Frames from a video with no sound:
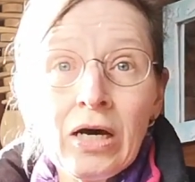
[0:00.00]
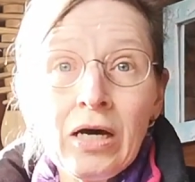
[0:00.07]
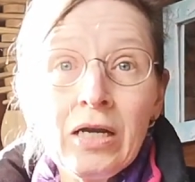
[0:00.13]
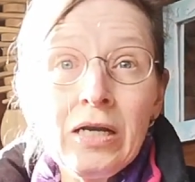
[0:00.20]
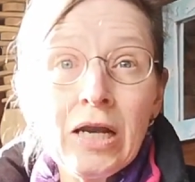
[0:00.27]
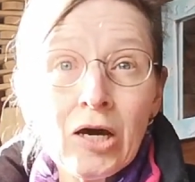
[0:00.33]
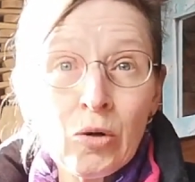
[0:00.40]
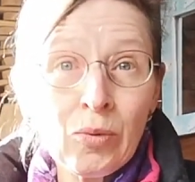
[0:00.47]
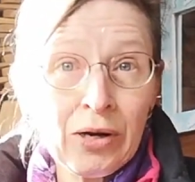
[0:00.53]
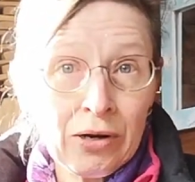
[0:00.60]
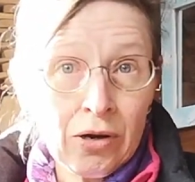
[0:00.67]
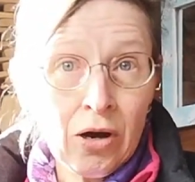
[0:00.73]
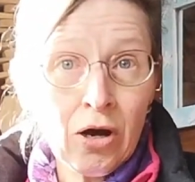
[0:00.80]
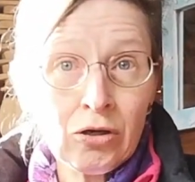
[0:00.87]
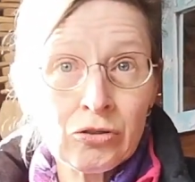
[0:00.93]
a lower
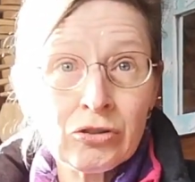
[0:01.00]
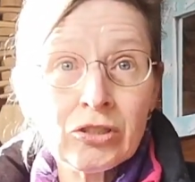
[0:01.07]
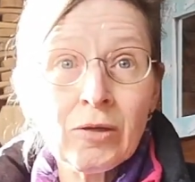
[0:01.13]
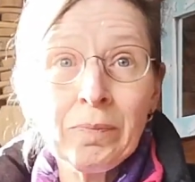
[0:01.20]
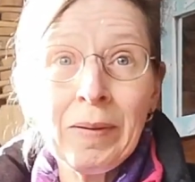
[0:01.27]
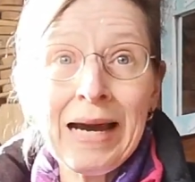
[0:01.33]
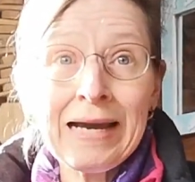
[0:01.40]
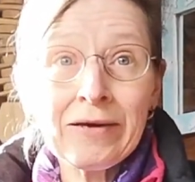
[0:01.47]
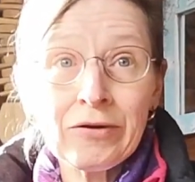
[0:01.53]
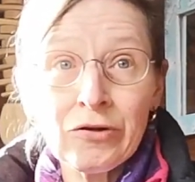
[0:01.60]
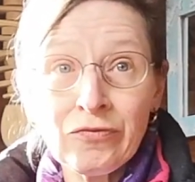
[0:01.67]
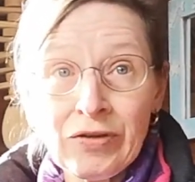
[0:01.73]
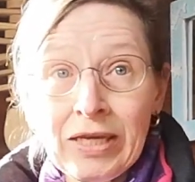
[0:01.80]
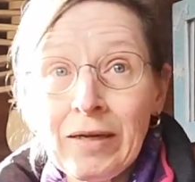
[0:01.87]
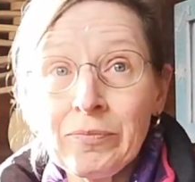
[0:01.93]
cost bag
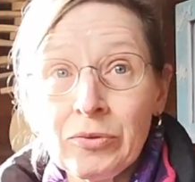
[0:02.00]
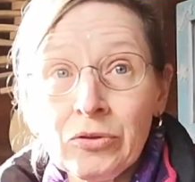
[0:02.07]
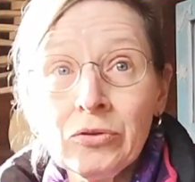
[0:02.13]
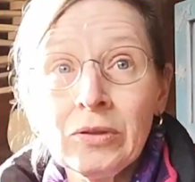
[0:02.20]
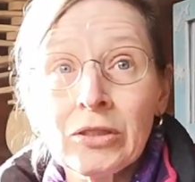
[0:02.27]
of kibble.